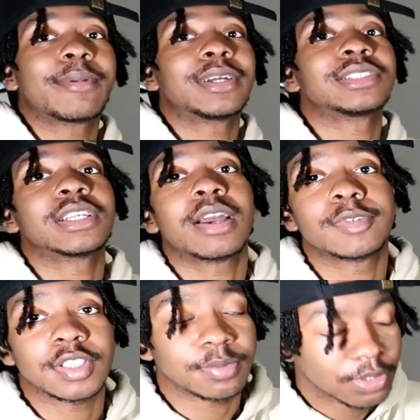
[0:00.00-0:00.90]
think about this in the
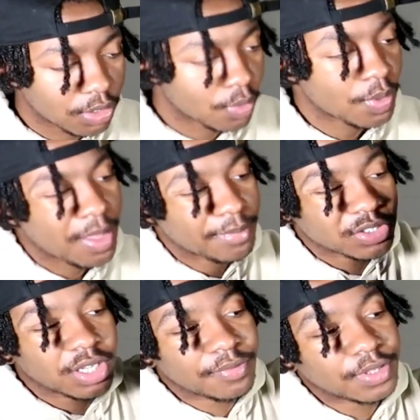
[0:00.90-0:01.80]
comment section below. Make
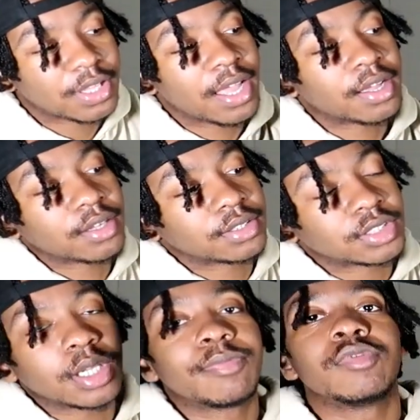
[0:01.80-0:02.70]
sure y'all leave a like,
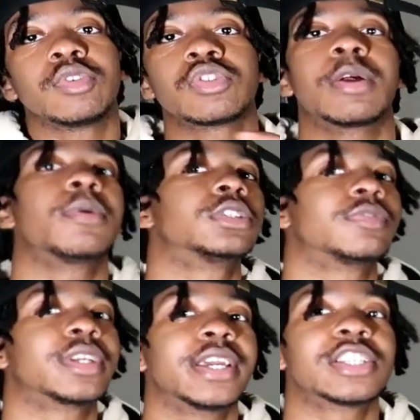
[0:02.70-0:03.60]
sub, and do turn on post
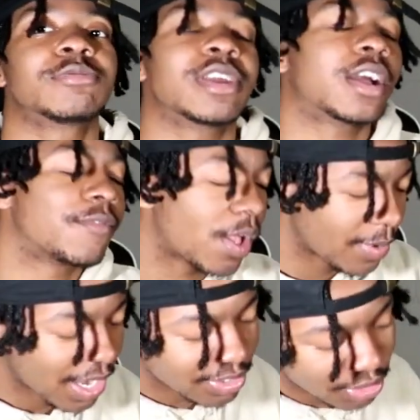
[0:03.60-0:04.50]
notifications, man. Y'all can follow
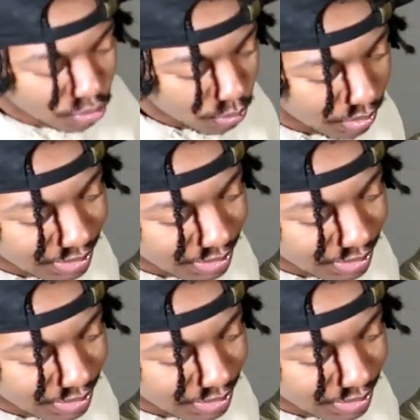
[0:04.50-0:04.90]
me on IG and Twitter,